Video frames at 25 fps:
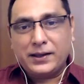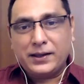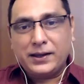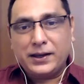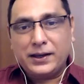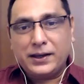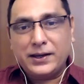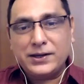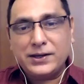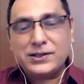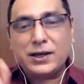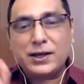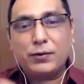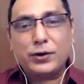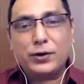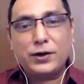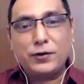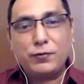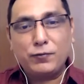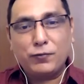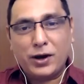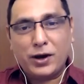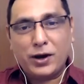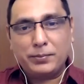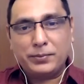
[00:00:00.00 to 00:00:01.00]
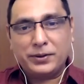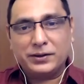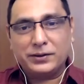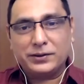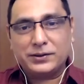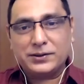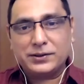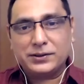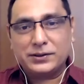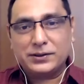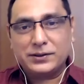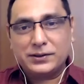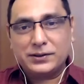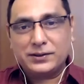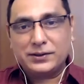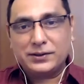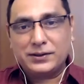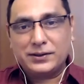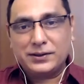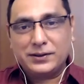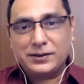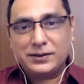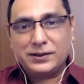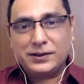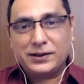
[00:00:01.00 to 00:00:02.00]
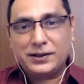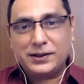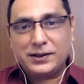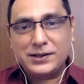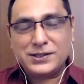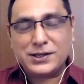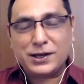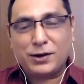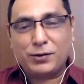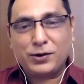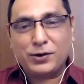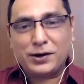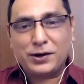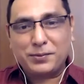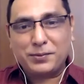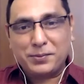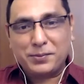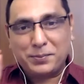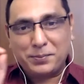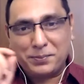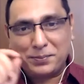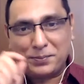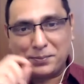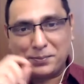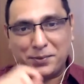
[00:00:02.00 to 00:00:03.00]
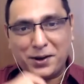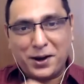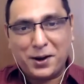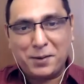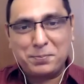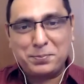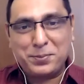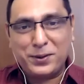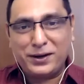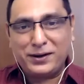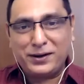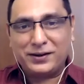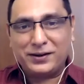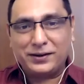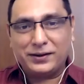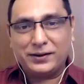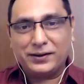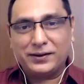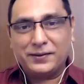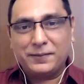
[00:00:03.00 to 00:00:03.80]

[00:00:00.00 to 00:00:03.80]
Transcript: It's our environment. It's our upbringing.